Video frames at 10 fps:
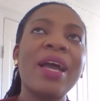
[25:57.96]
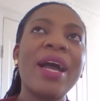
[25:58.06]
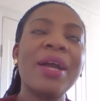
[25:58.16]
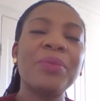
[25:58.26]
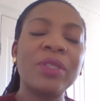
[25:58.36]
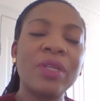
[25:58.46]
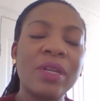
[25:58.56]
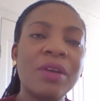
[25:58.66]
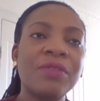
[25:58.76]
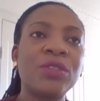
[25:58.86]
I would
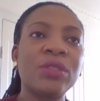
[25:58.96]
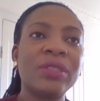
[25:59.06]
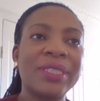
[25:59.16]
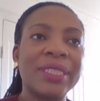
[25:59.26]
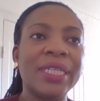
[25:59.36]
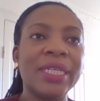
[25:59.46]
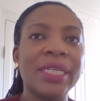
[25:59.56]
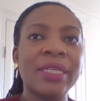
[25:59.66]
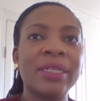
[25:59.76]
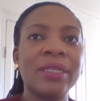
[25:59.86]
love to
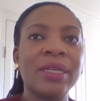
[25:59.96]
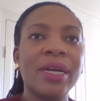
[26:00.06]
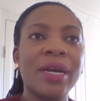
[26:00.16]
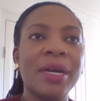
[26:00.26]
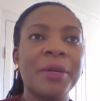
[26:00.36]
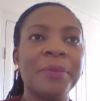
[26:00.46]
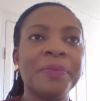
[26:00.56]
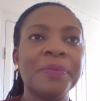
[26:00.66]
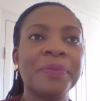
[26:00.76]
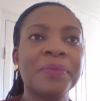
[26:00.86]
see
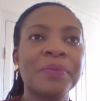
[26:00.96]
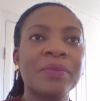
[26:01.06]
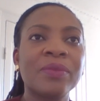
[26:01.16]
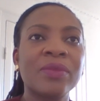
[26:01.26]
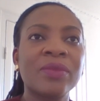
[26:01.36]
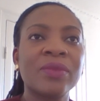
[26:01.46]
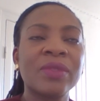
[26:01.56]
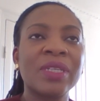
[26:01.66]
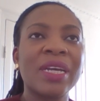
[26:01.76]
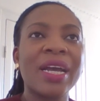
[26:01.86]
an
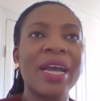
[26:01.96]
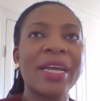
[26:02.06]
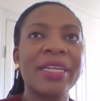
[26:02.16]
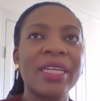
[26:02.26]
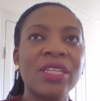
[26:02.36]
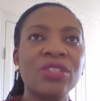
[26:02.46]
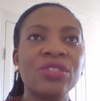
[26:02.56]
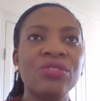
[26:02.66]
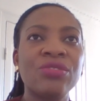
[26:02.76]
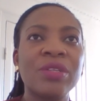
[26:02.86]

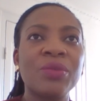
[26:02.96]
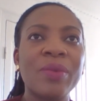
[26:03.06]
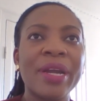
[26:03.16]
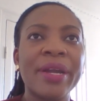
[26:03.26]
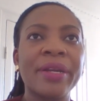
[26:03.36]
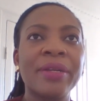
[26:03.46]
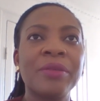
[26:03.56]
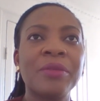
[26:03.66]
industry where